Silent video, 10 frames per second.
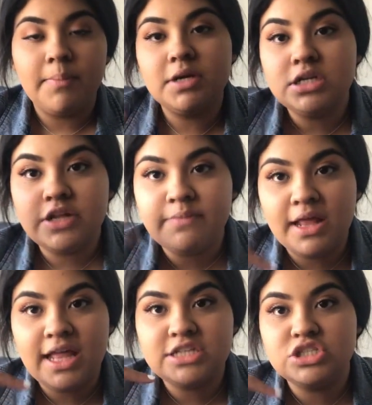I'm gonna leave
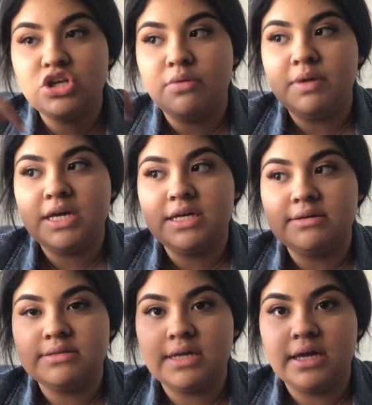my lashes on
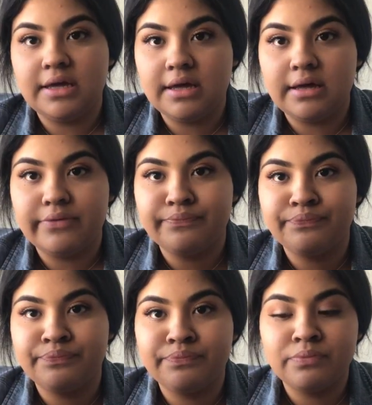because I can't